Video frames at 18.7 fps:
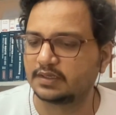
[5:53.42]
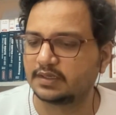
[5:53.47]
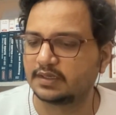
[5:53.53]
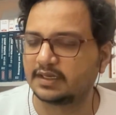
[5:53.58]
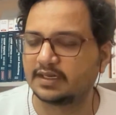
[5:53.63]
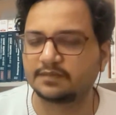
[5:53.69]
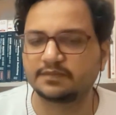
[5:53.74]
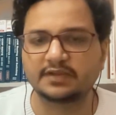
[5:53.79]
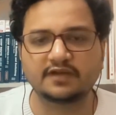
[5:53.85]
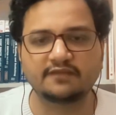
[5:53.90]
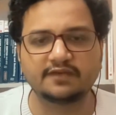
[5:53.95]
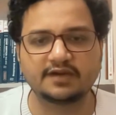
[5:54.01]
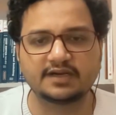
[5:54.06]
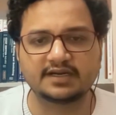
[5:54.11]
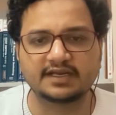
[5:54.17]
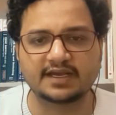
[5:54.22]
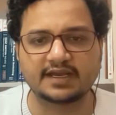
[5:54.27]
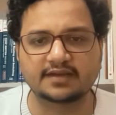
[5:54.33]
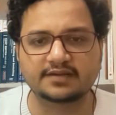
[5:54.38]
app level
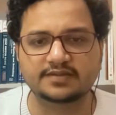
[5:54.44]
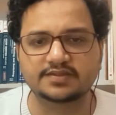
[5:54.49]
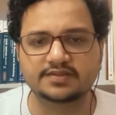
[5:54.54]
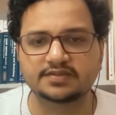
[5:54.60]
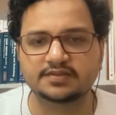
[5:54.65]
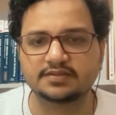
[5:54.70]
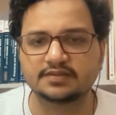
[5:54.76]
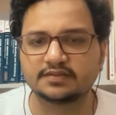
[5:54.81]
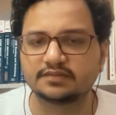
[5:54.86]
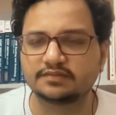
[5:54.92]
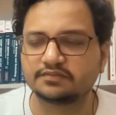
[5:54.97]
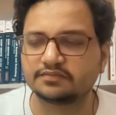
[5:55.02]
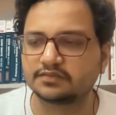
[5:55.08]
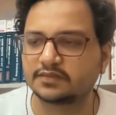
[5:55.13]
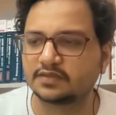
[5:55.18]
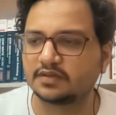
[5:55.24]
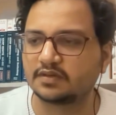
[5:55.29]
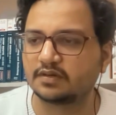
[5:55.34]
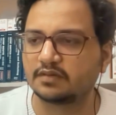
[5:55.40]
attacks,
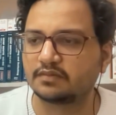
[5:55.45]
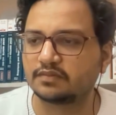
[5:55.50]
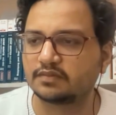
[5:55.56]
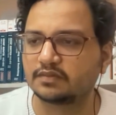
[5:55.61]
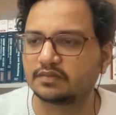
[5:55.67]
a